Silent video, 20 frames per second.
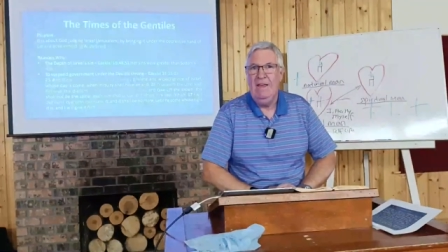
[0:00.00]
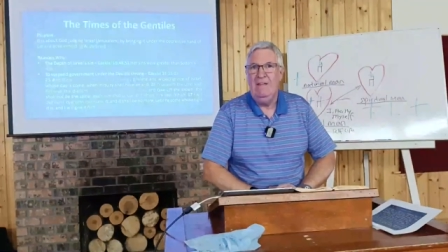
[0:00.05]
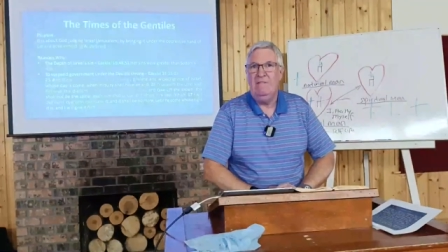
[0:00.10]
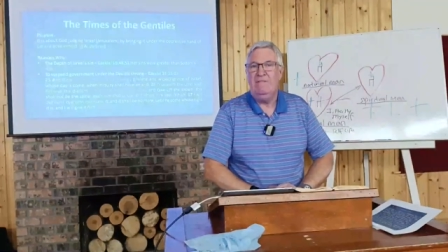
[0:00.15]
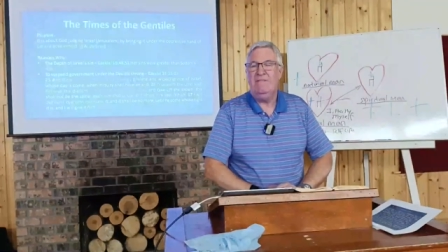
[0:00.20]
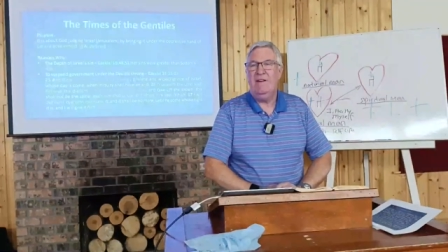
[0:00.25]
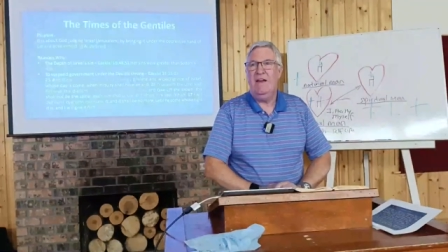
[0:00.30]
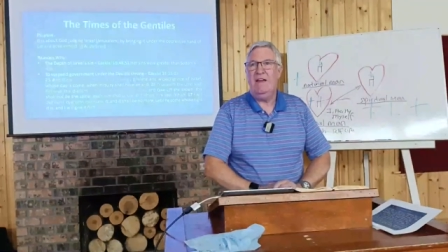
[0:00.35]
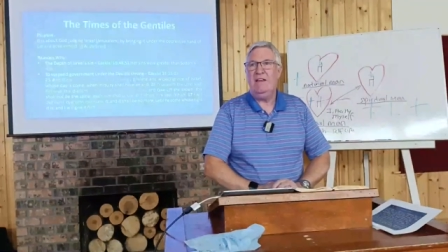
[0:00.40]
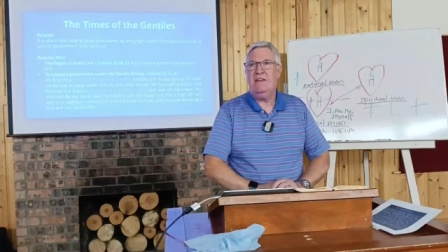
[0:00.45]
In
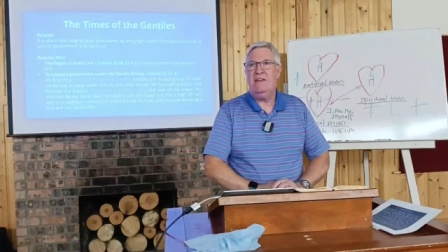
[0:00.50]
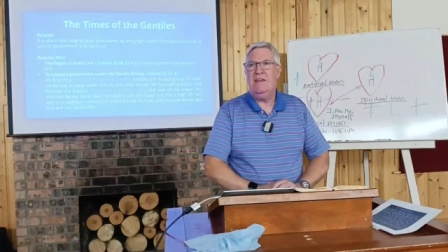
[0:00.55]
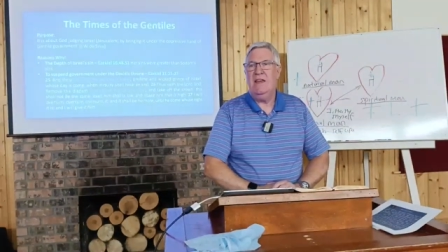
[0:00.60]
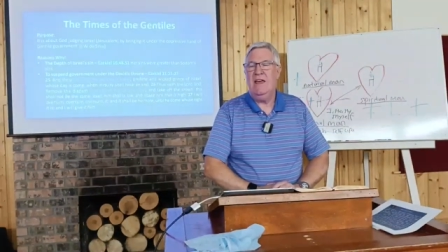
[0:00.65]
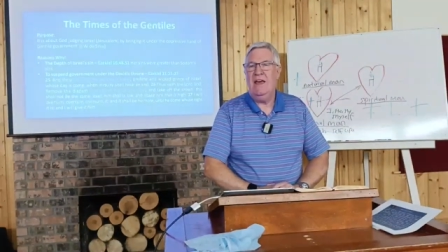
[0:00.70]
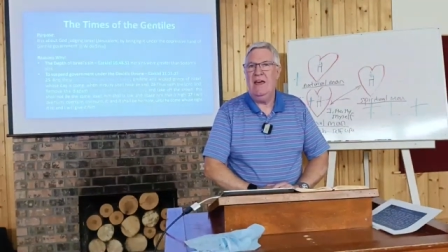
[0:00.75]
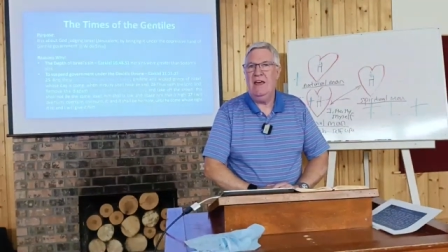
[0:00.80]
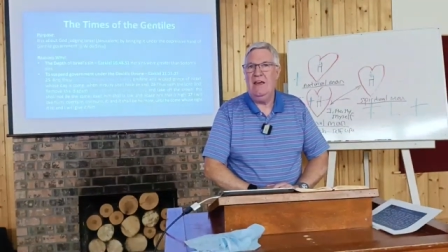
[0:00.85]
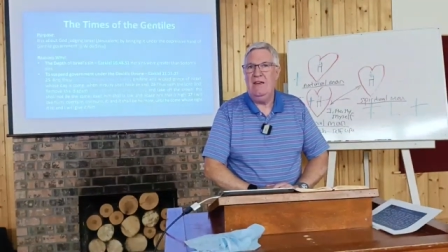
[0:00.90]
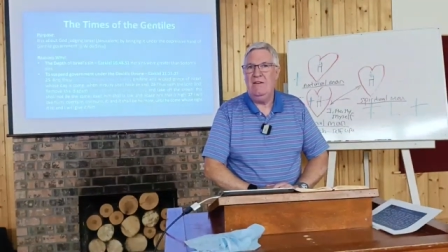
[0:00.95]
fact,
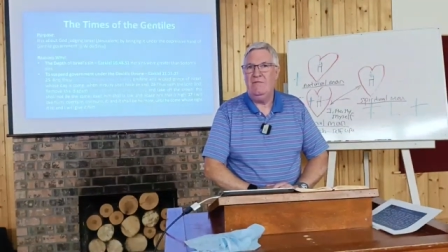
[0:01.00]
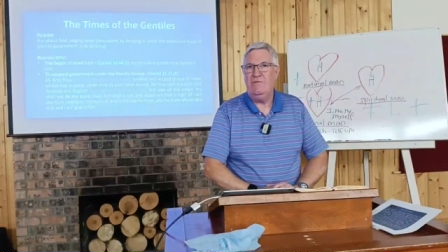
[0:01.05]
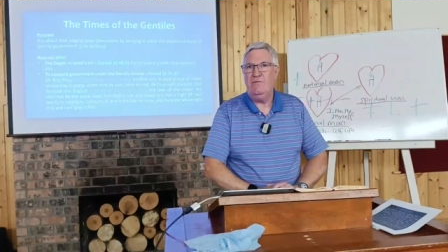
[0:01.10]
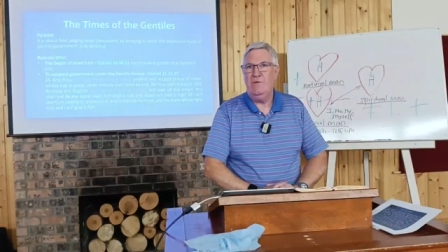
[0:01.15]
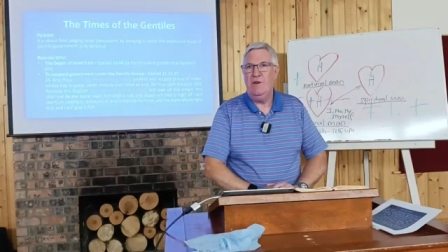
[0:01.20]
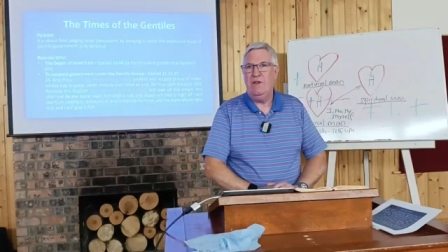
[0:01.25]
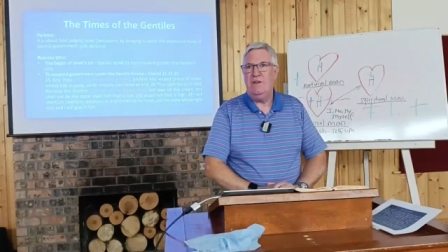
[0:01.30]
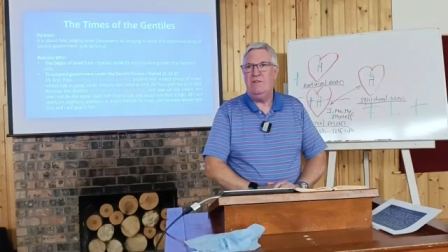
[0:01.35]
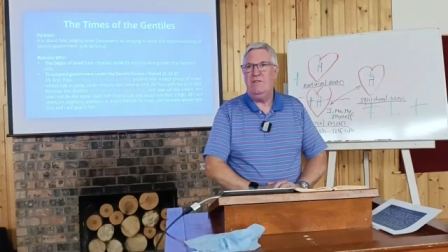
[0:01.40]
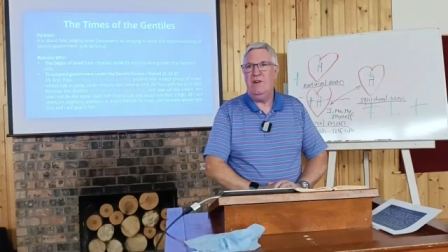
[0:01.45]
uh, if
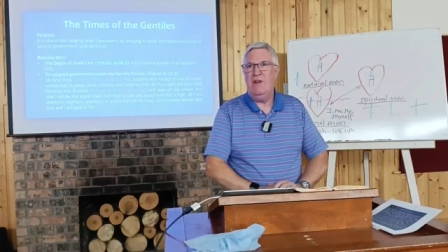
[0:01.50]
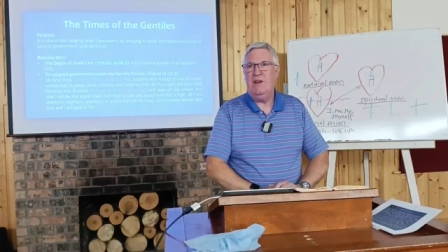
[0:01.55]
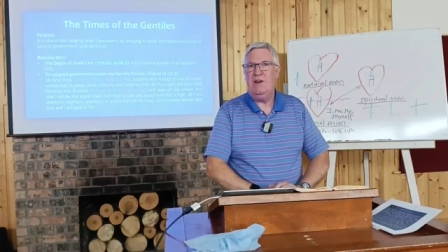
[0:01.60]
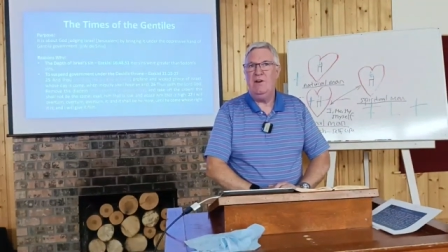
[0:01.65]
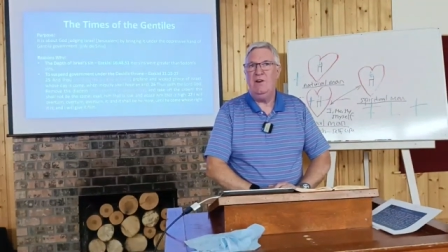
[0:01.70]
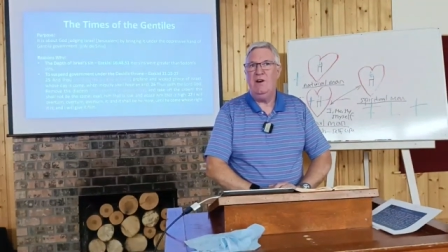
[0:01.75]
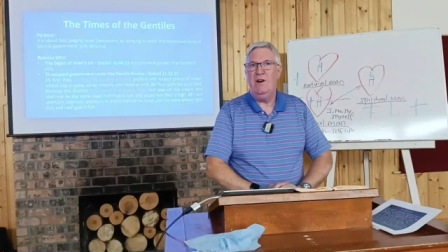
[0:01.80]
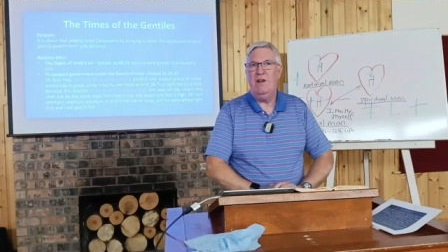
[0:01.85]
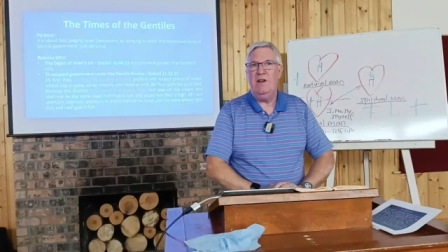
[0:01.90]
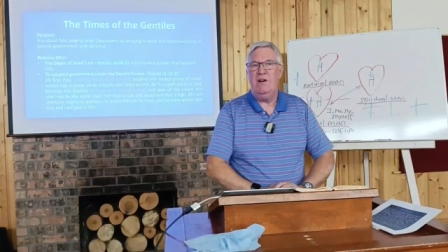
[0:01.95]
we had read
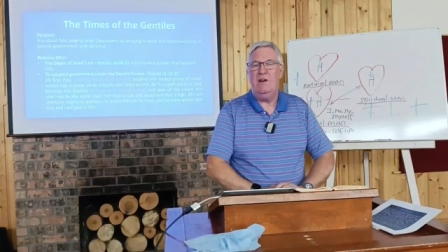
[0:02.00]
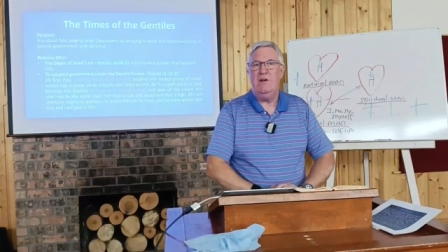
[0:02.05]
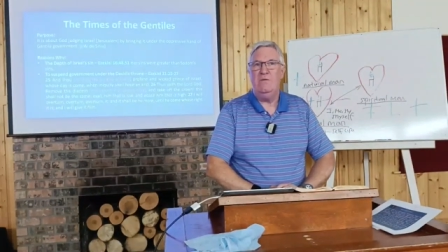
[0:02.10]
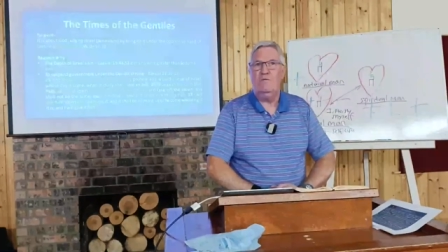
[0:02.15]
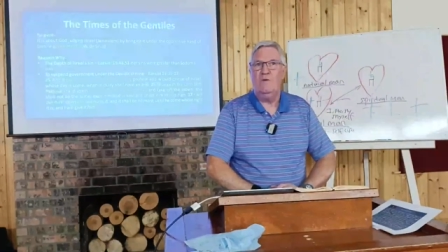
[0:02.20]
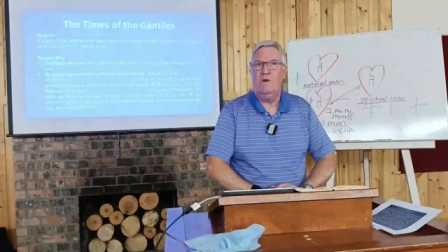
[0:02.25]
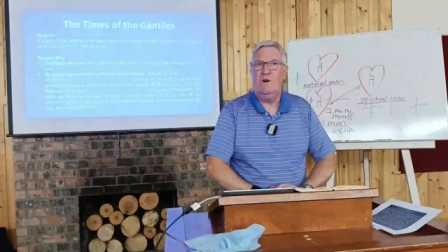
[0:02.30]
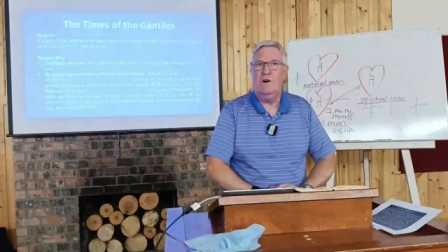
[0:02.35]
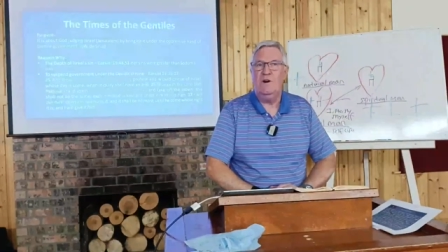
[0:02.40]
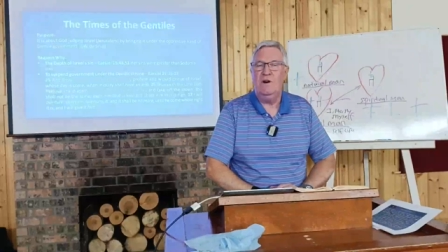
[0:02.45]

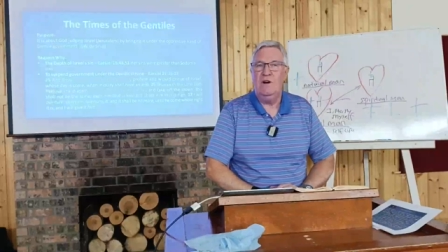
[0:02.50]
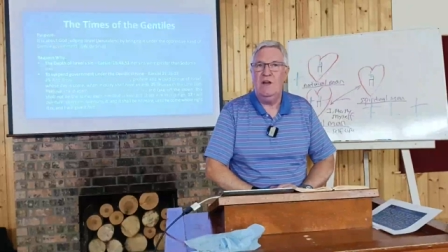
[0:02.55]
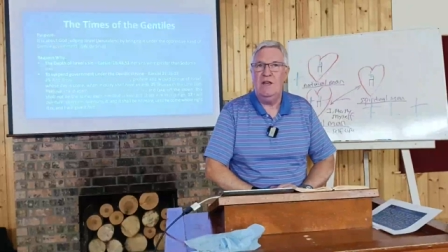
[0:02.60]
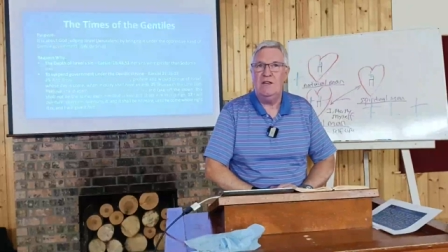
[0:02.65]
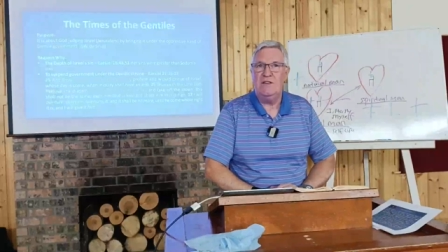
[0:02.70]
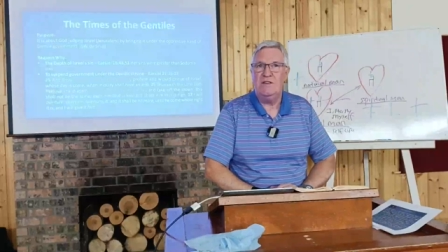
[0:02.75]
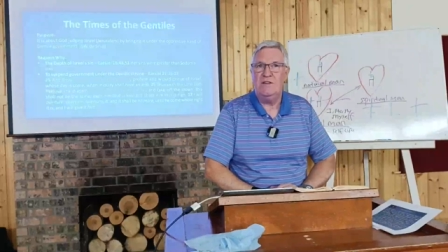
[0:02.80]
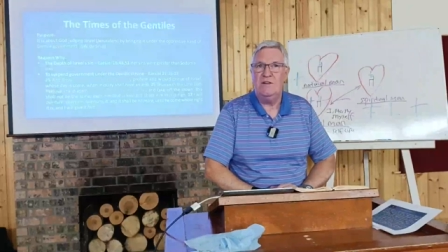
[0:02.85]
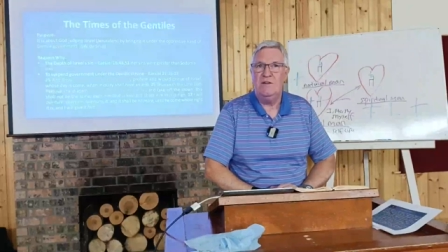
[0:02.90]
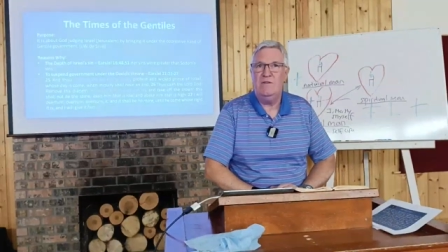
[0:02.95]
earlier where
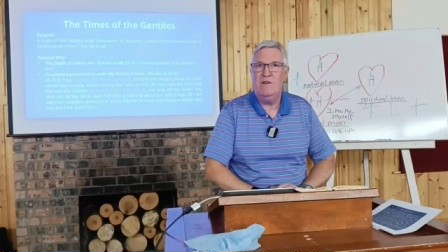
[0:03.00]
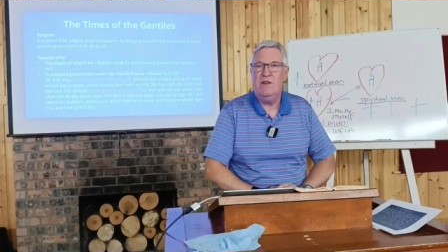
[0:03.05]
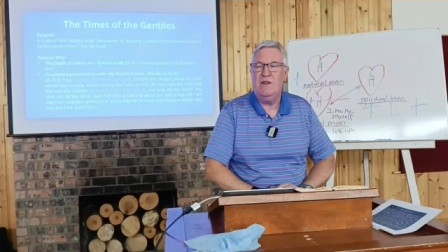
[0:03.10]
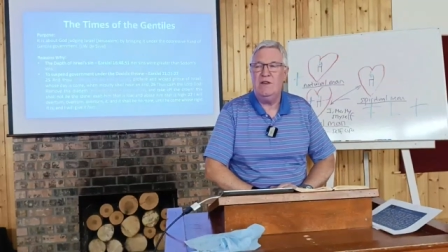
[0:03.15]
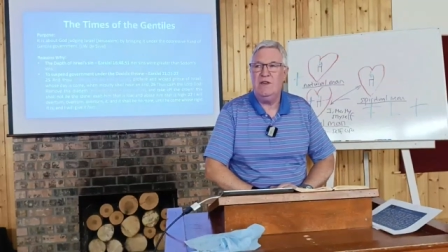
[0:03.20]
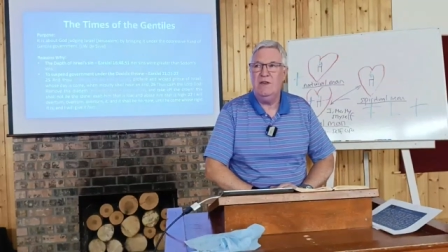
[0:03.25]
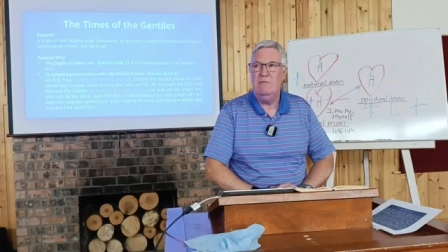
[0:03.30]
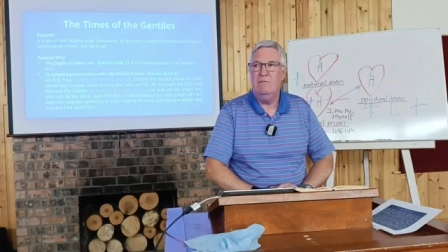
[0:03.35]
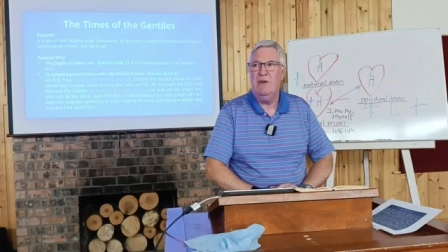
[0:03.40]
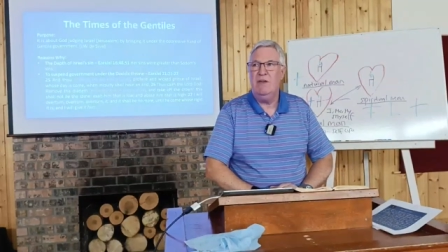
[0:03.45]

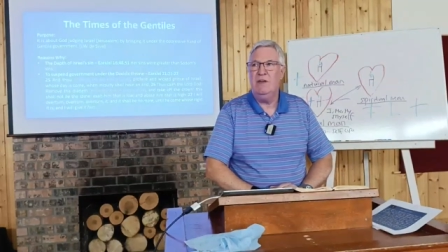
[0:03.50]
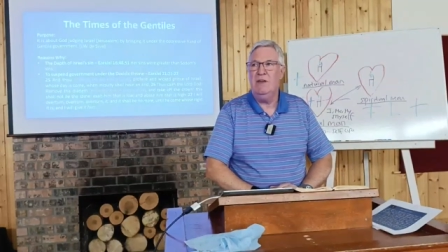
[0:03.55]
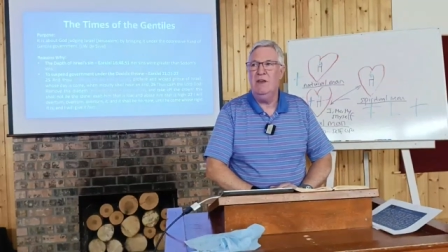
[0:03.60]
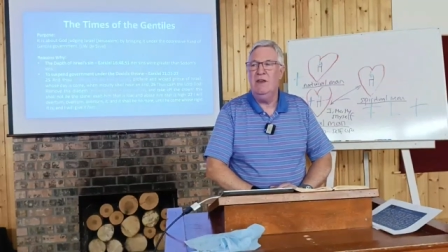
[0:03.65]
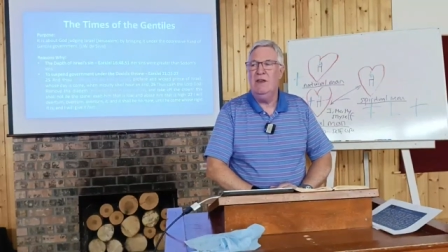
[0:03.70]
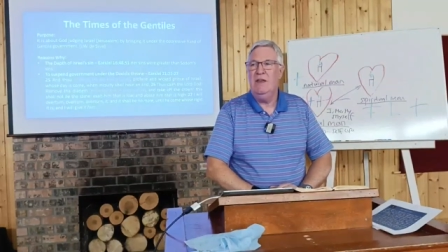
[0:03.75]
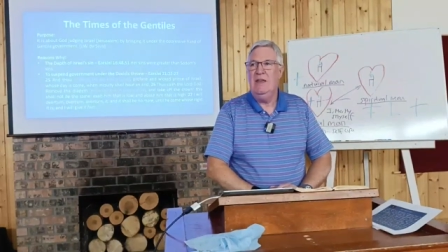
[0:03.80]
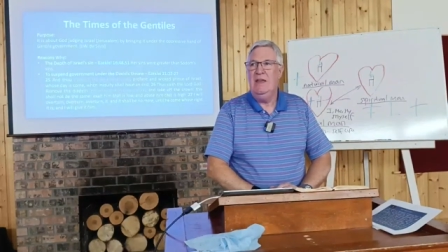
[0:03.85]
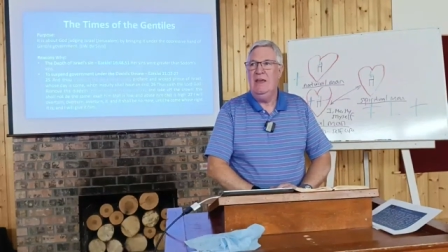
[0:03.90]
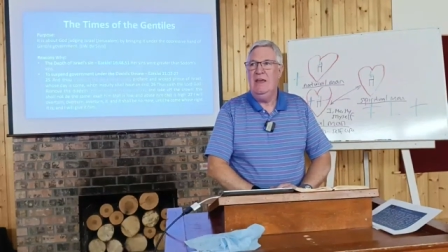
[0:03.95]
Assyria came in